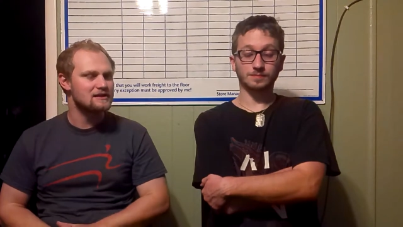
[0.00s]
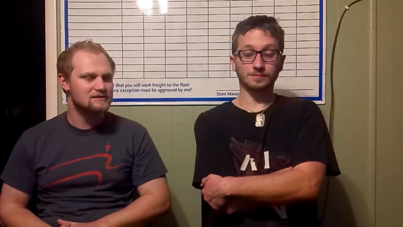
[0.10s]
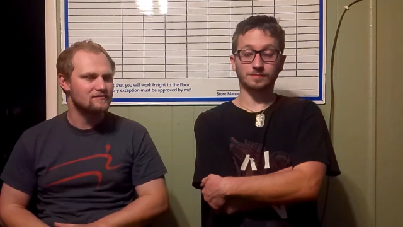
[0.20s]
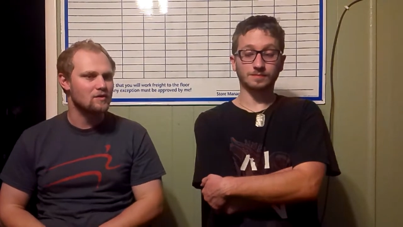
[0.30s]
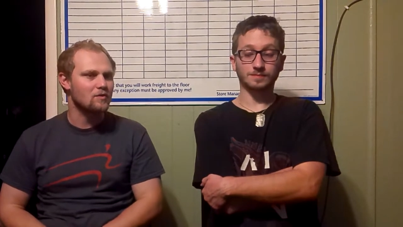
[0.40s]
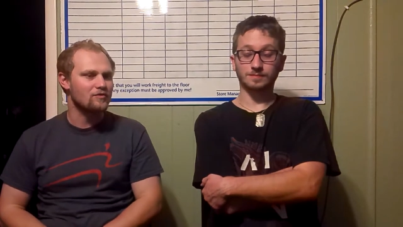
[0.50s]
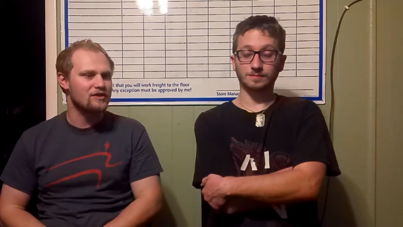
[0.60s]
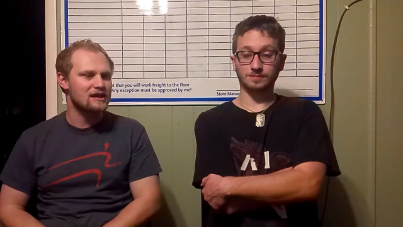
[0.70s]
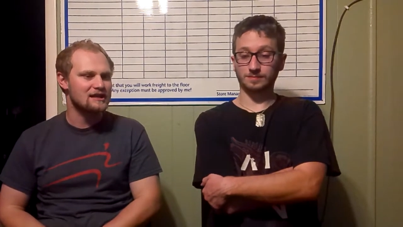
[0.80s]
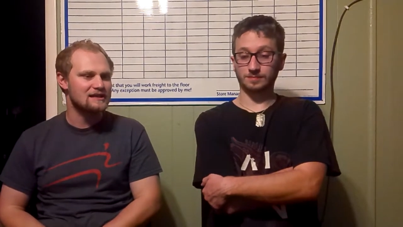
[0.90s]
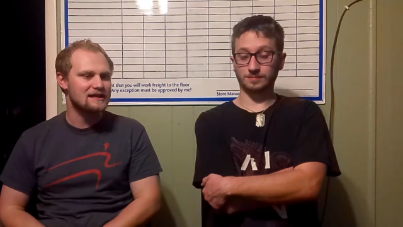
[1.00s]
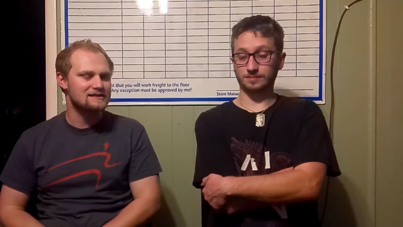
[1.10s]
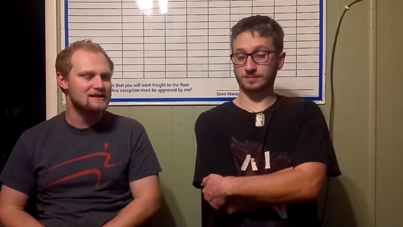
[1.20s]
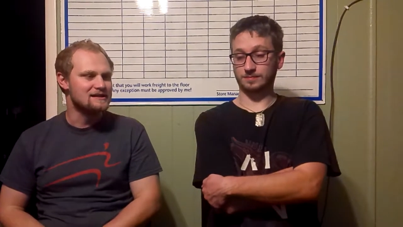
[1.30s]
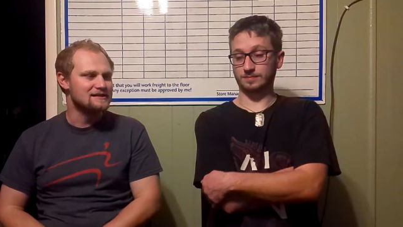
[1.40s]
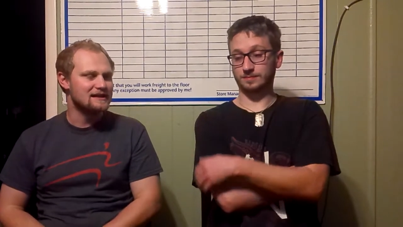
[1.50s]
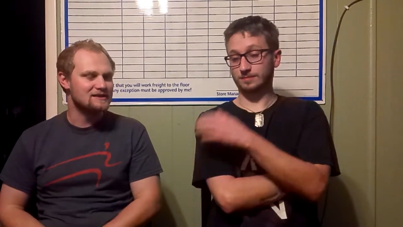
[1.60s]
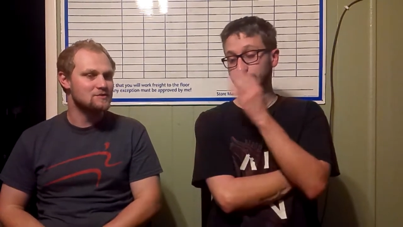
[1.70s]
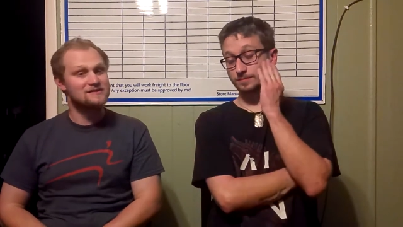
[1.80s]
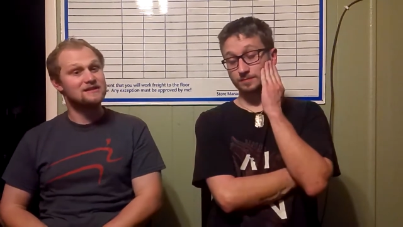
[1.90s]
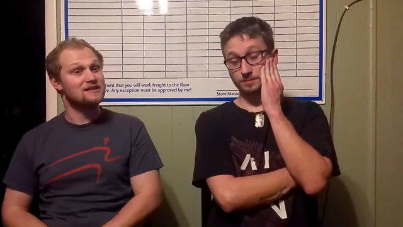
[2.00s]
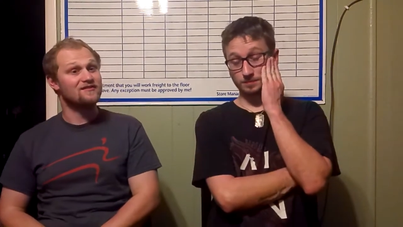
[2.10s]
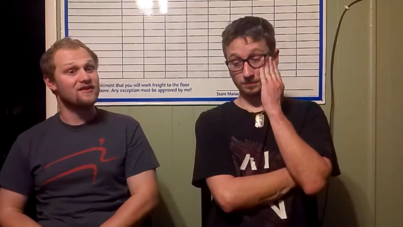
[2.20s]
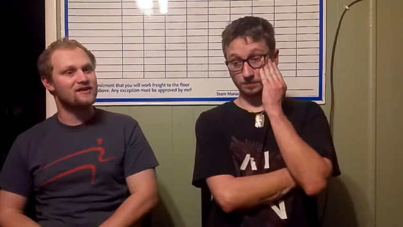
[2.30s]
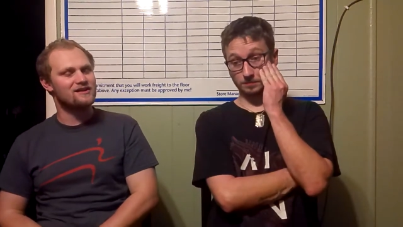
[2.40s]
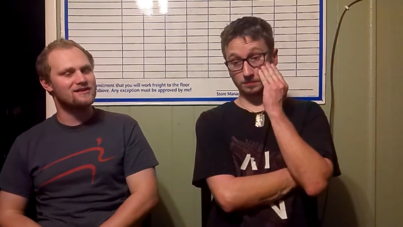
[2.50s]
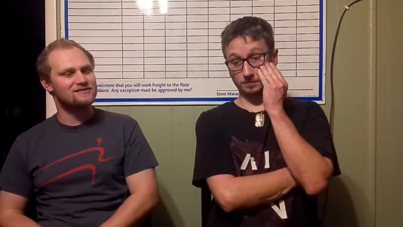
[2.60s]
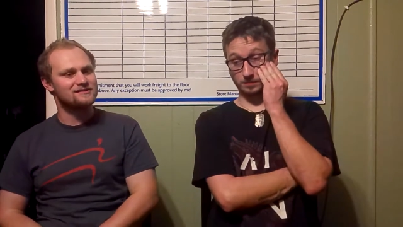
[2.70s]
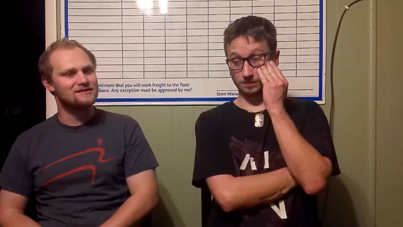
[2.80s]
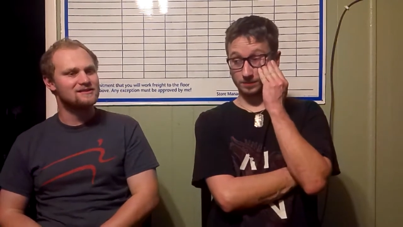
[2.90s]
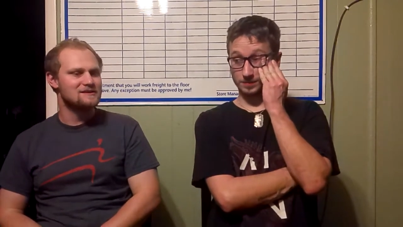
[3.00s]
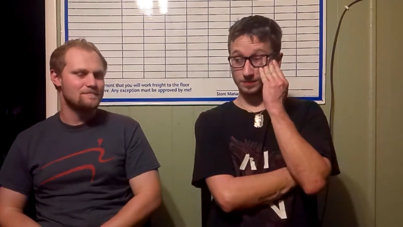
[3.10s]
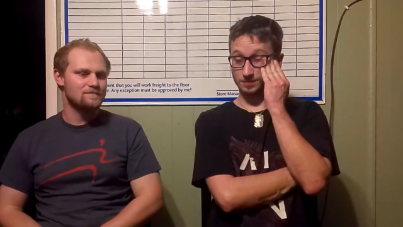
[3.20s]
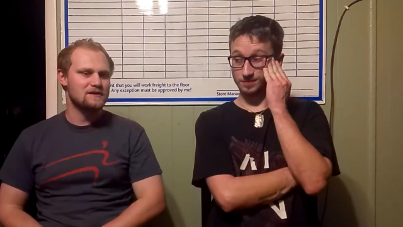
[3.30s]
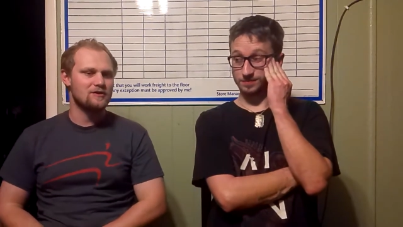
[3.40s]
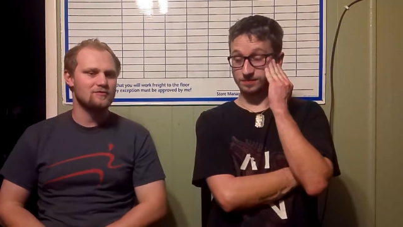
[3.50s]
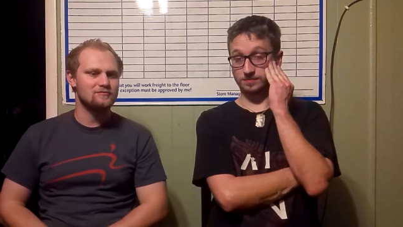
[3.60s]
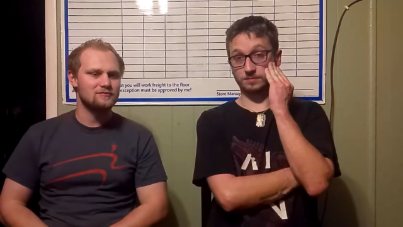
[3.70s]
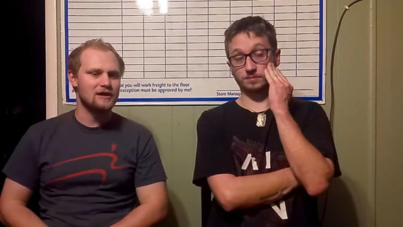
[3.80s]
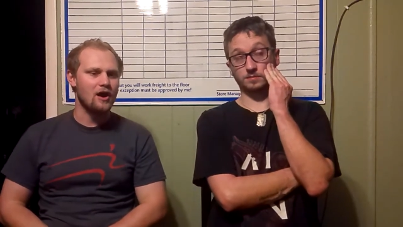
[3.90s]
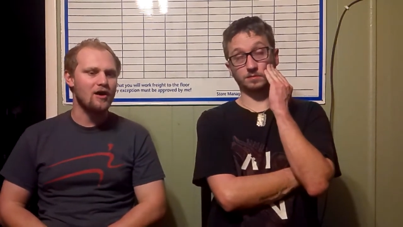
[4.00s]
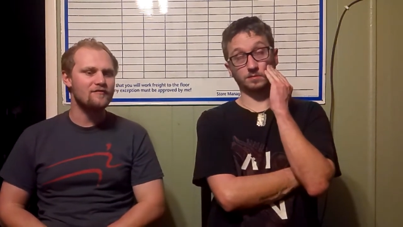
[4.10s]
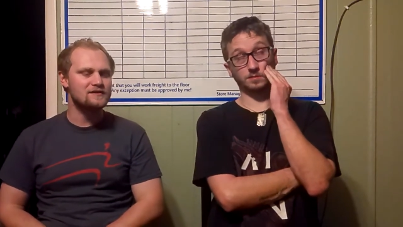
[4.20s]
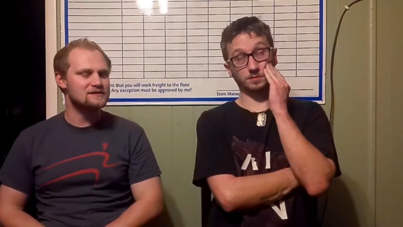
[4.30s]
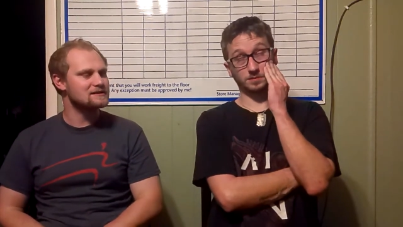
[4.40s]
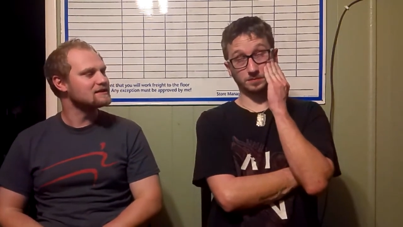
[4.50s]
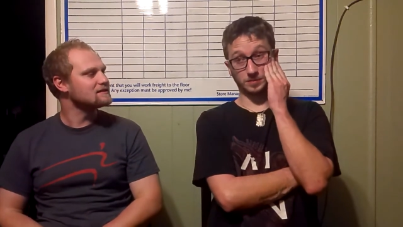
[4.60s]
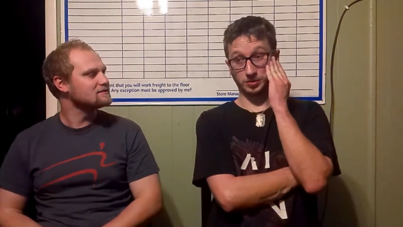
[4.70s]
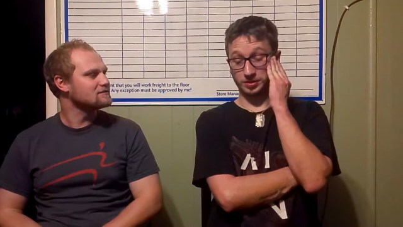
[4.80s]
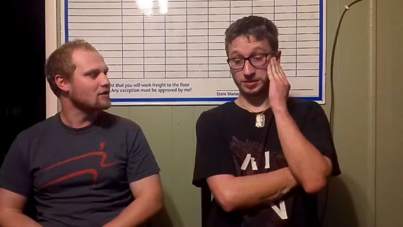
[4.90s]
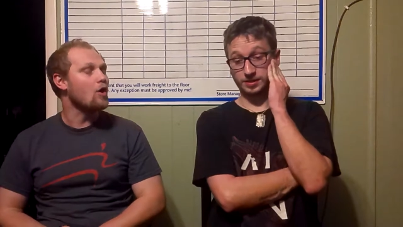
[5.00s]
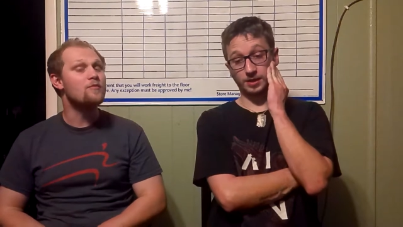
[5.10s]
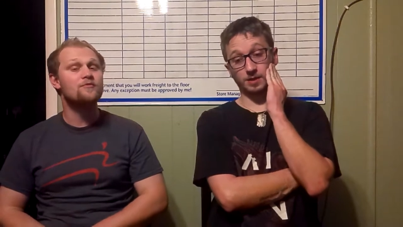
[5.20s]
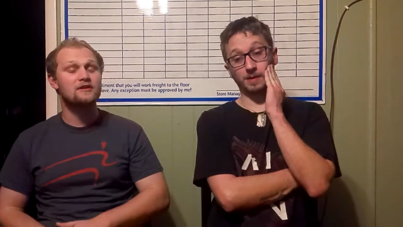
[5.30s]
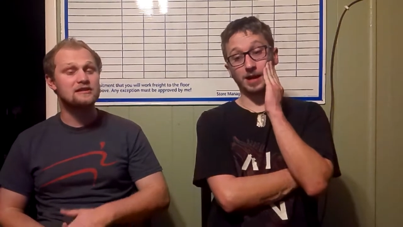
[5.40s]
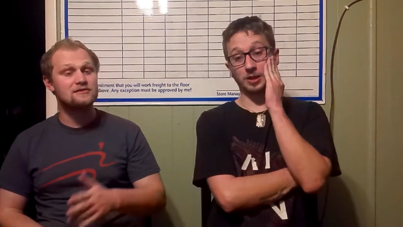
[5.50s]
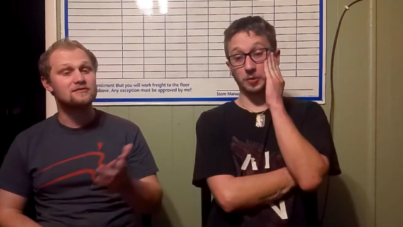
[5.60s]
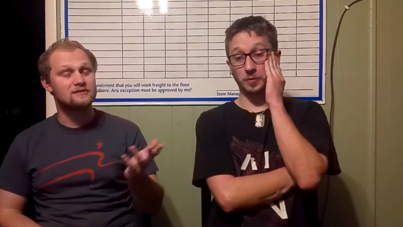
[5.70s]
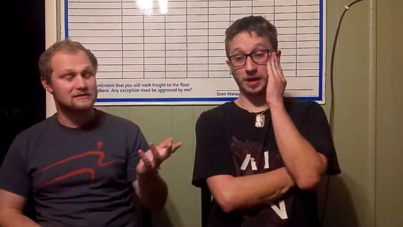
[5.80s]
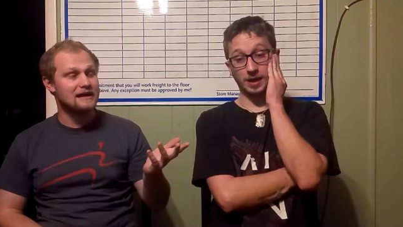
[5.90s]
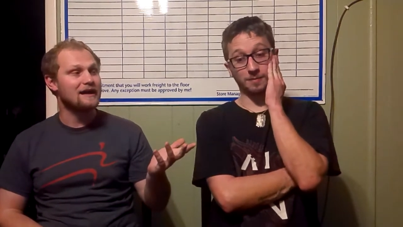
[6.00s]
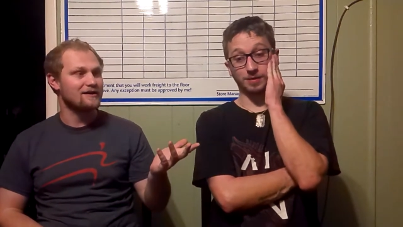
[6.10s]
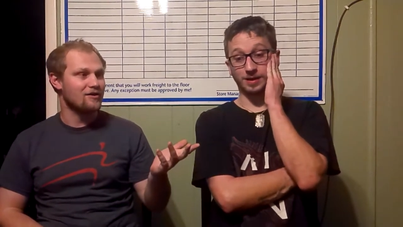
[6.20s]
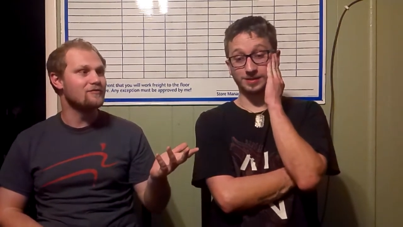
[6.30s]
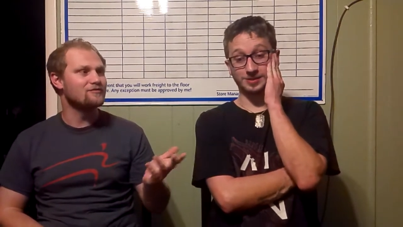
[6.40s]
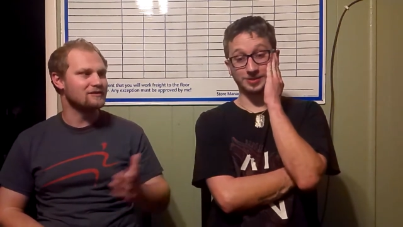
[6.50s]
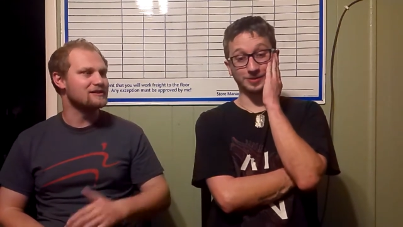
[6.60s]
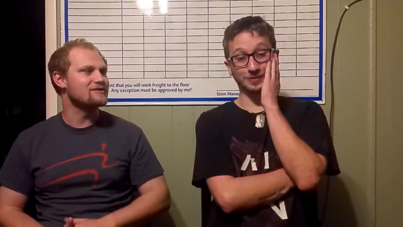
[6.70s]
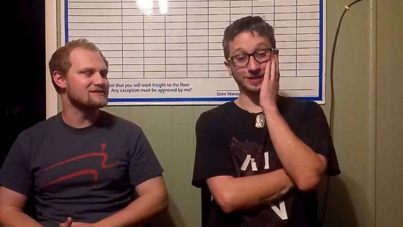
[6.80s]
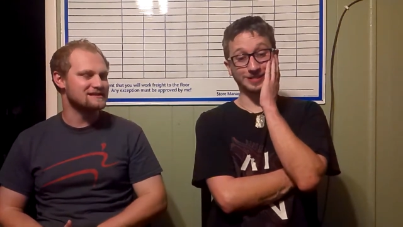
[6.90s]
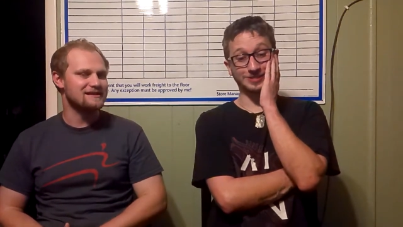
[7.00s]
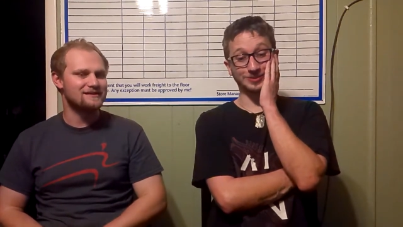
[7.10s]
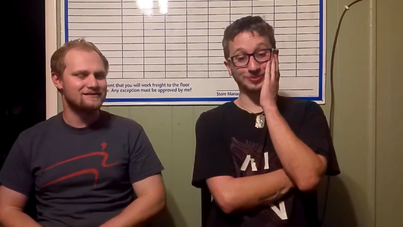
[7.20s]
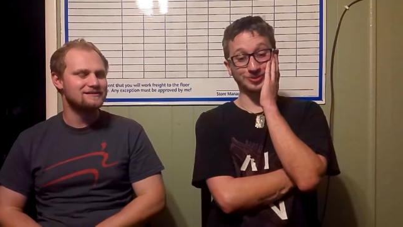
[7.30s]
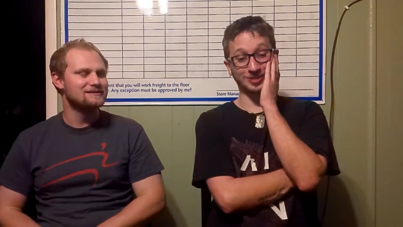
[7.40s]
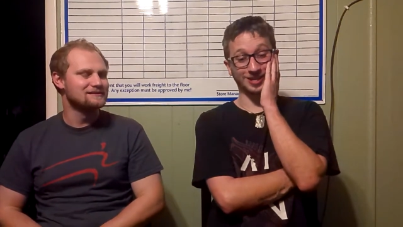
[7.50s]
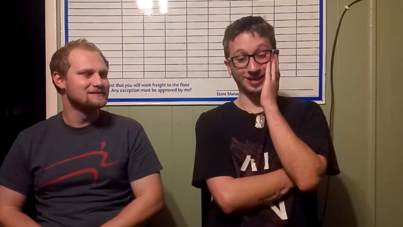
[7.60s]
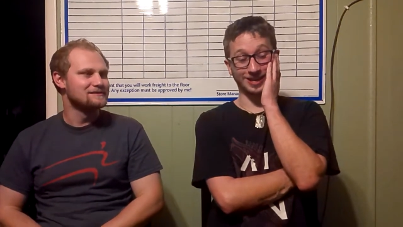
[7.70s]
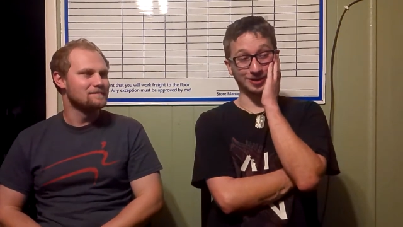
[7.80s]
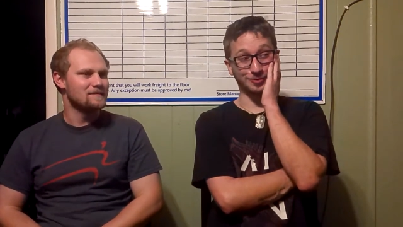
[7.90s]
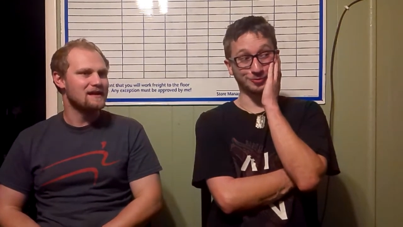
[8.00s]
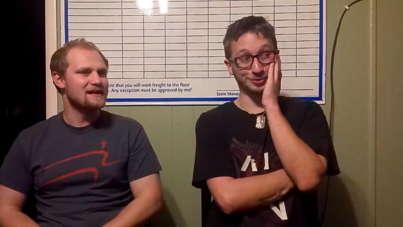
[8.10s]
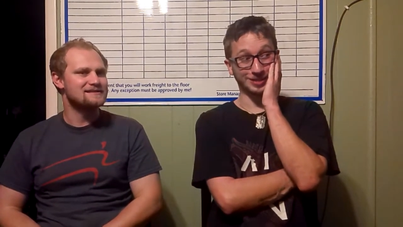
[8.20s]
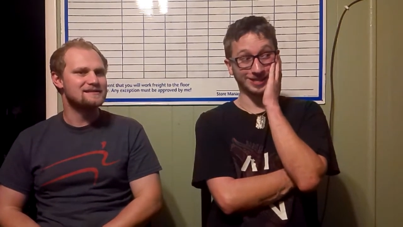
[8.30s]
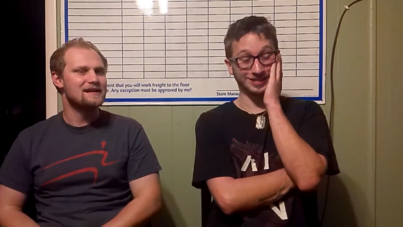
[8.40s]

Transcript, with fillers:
Speaker 1: of the whole thing, and that, that twist at the very end, you know, obviously...
Speaker 2: You can see it a mile away, yeah, but it's still it's still it. just kind of like, oh, it's, shit.